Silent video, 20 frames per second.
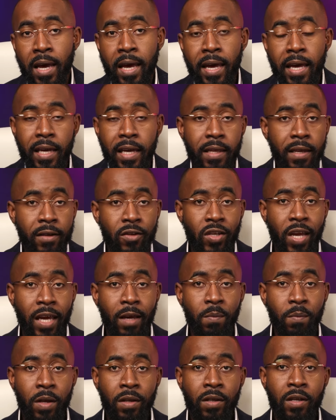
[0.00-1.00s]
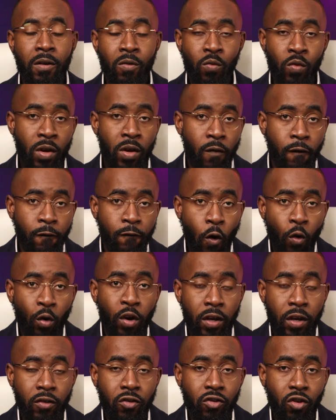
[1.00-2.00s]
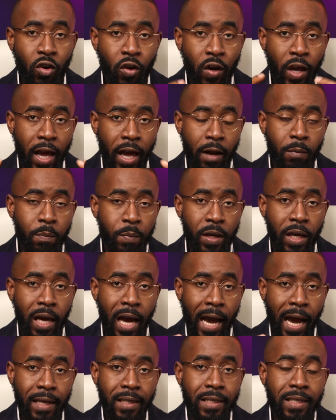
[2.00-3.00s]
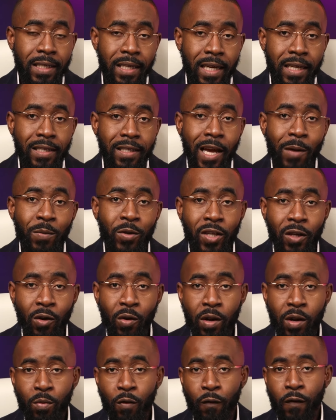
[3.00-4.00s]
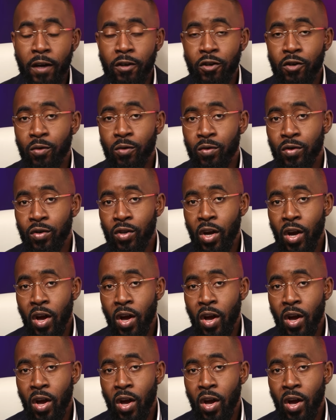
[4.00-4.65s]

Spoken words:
In this segment, we focus on helping IT and cybersecurity professionals